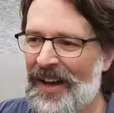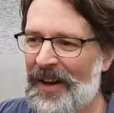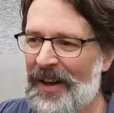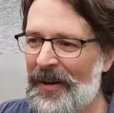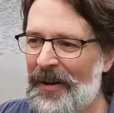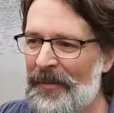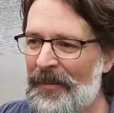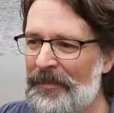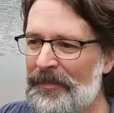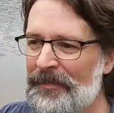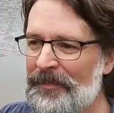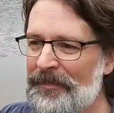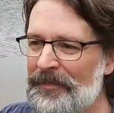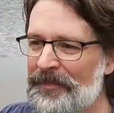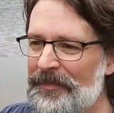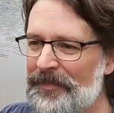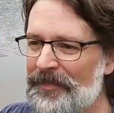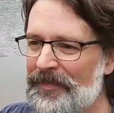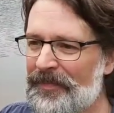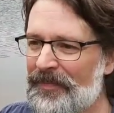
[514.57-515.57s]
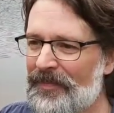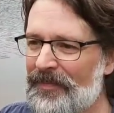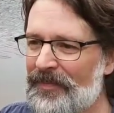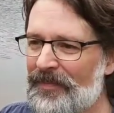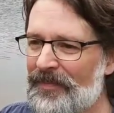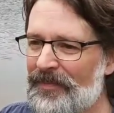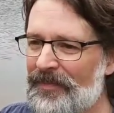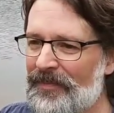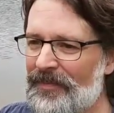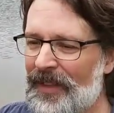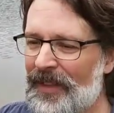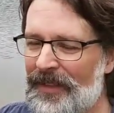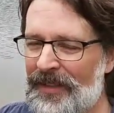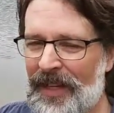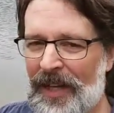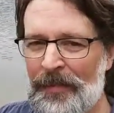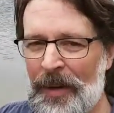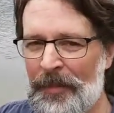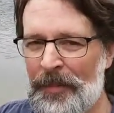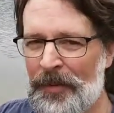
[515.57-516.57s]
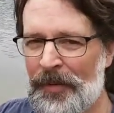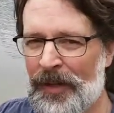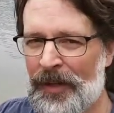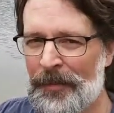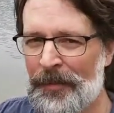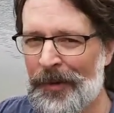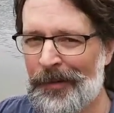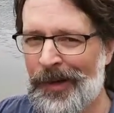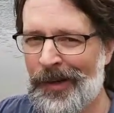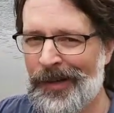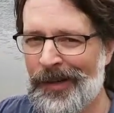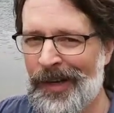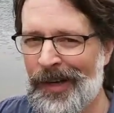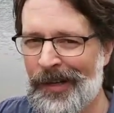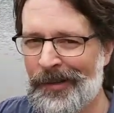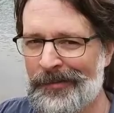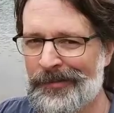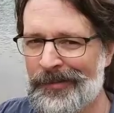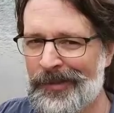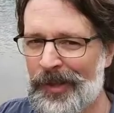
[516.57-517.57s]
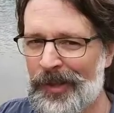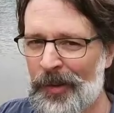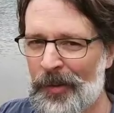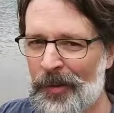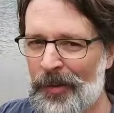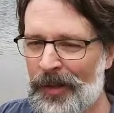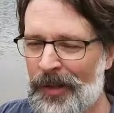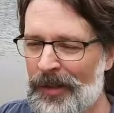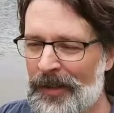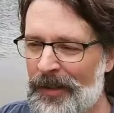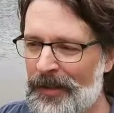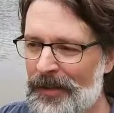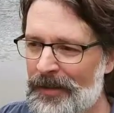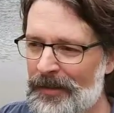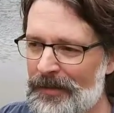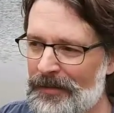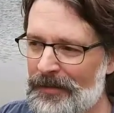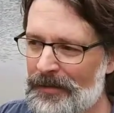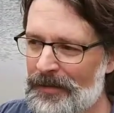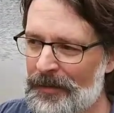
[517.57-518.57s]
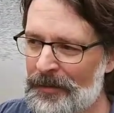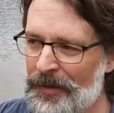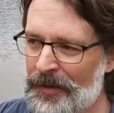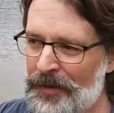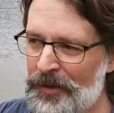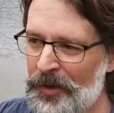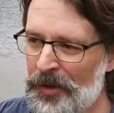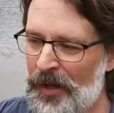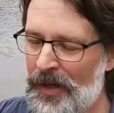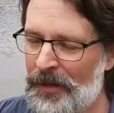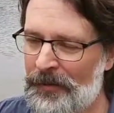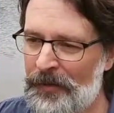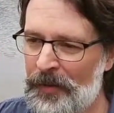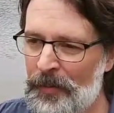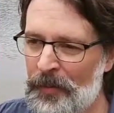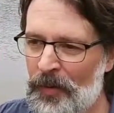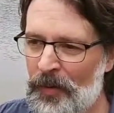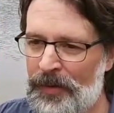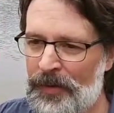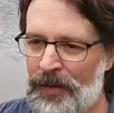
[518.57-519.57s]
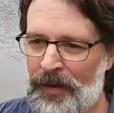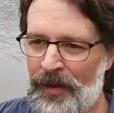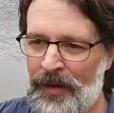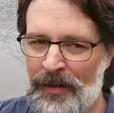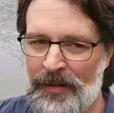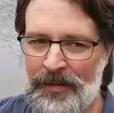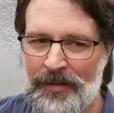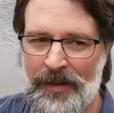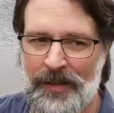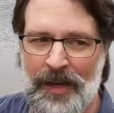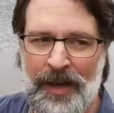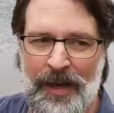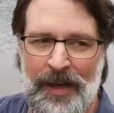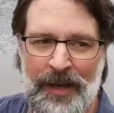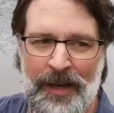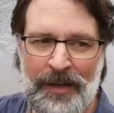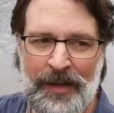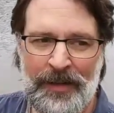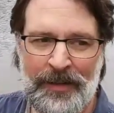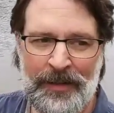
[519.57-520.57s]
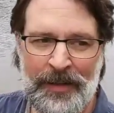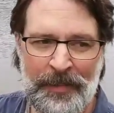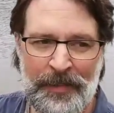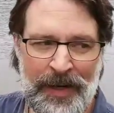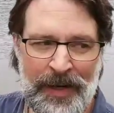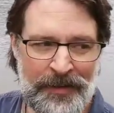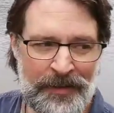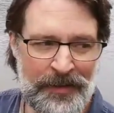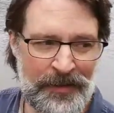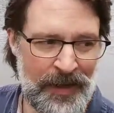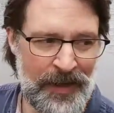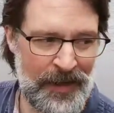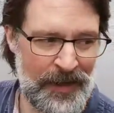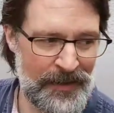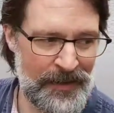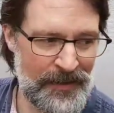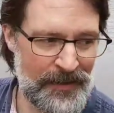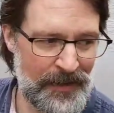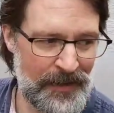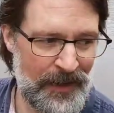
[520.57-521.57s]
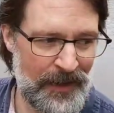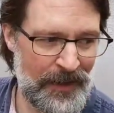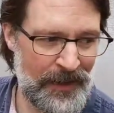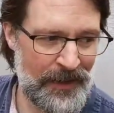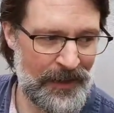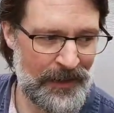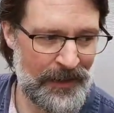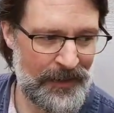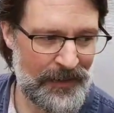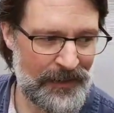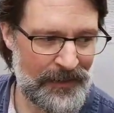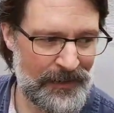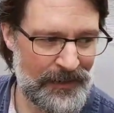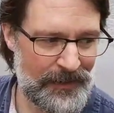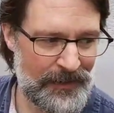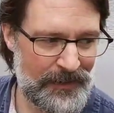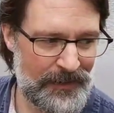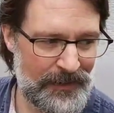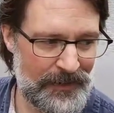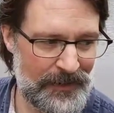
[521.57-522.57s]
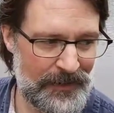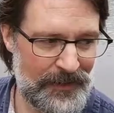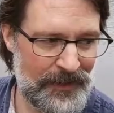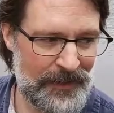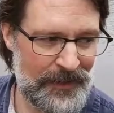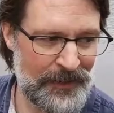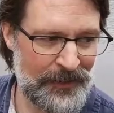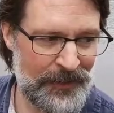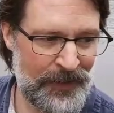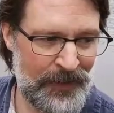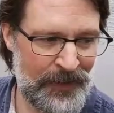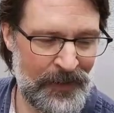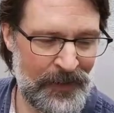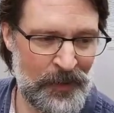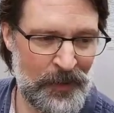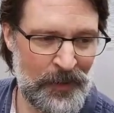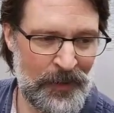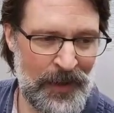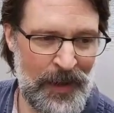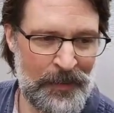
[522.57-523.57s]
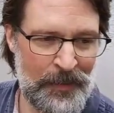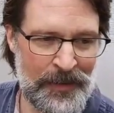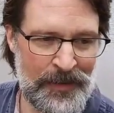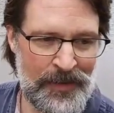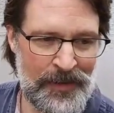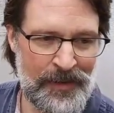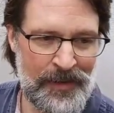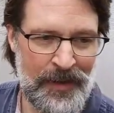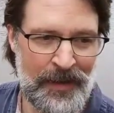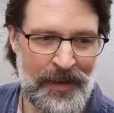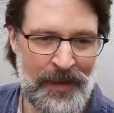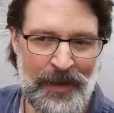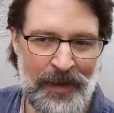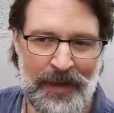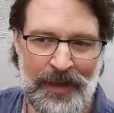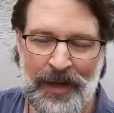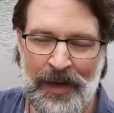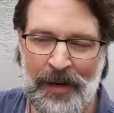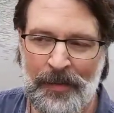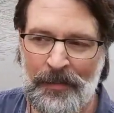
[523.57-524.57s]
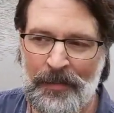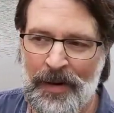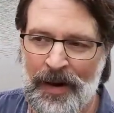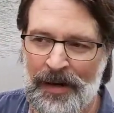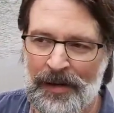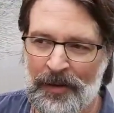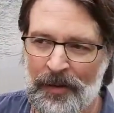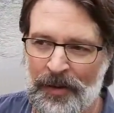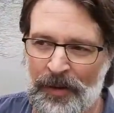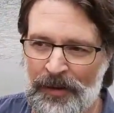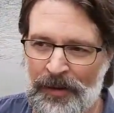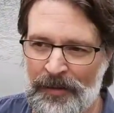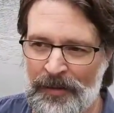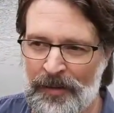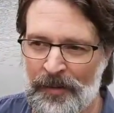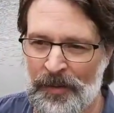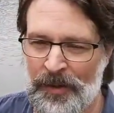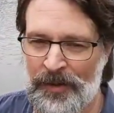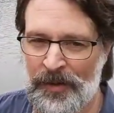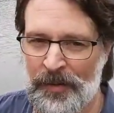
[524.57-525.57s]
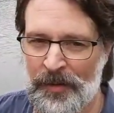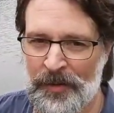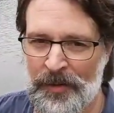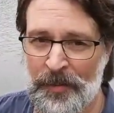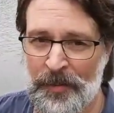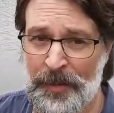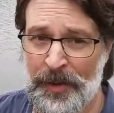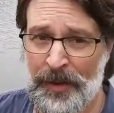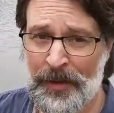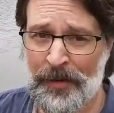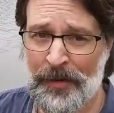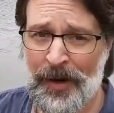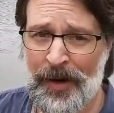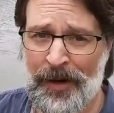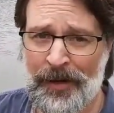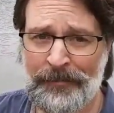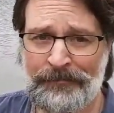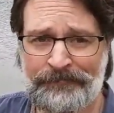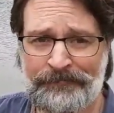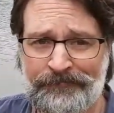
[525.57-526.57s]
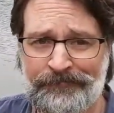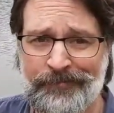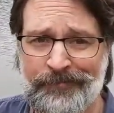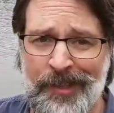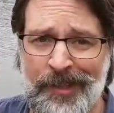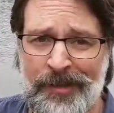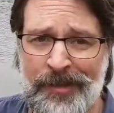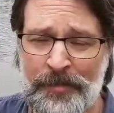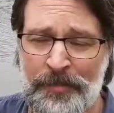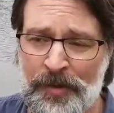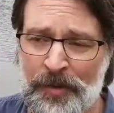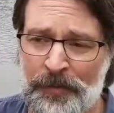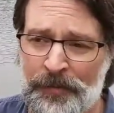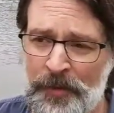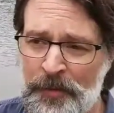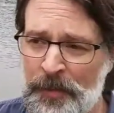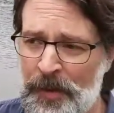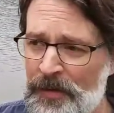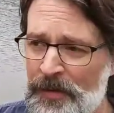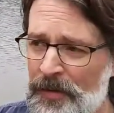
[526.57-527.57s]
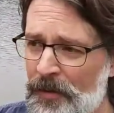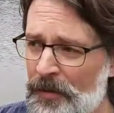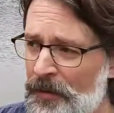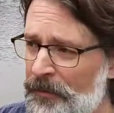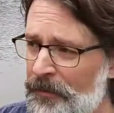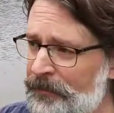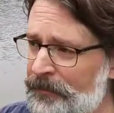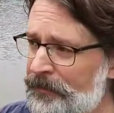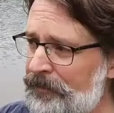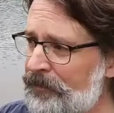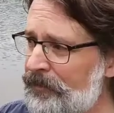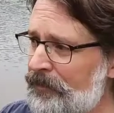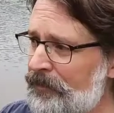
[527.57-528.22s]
That's kind of my predicament right now. So I'm gonna try a few more things, and I'll get back to you guys if anything cool happens. And I might go ahead and switch to a spinning rod, get some surface baits going.